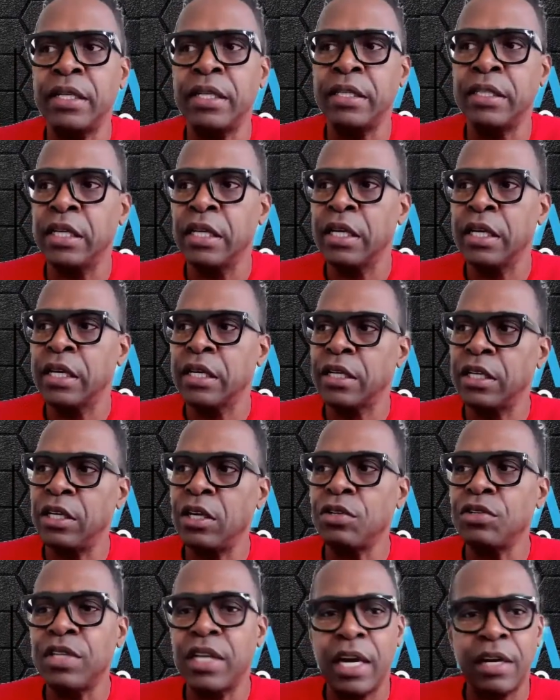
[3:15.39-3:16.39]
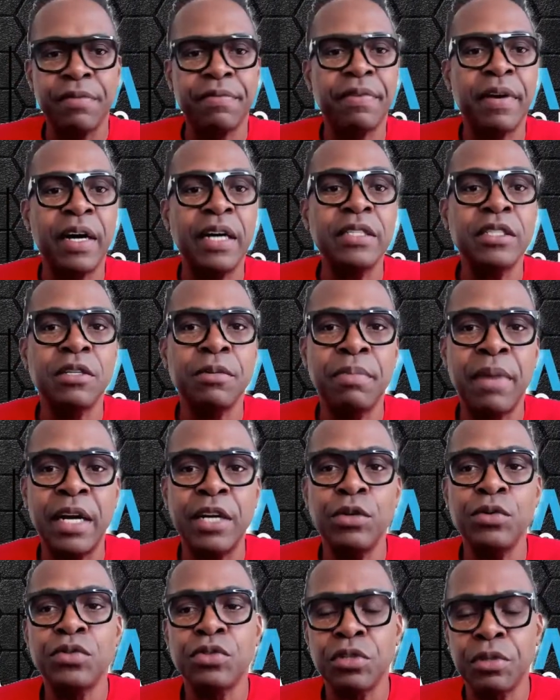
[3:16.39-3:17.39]
And you got to find somebody
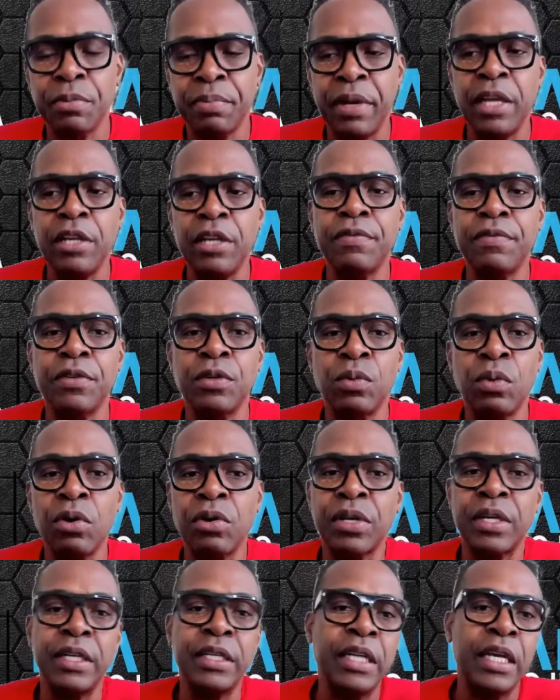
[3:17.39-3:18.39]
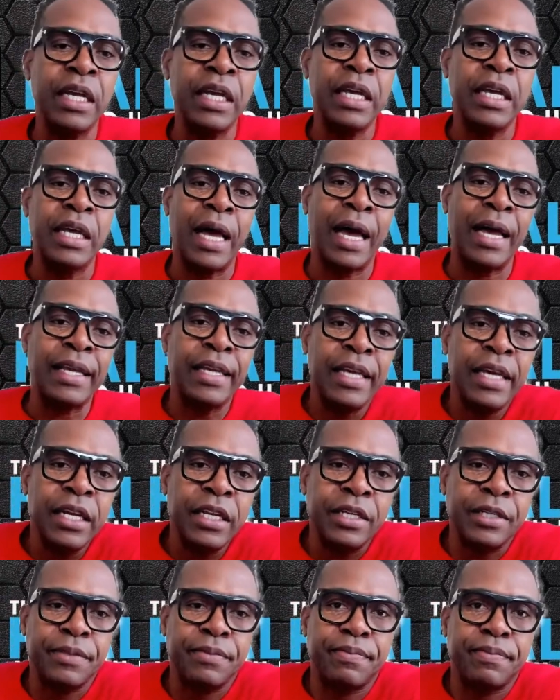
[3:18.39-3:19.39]
who's going to pay you for the work. And I get
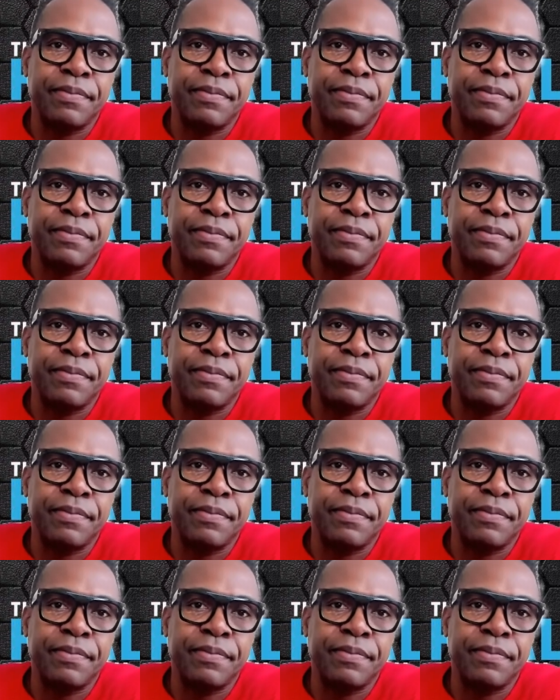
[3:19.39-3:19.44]
it.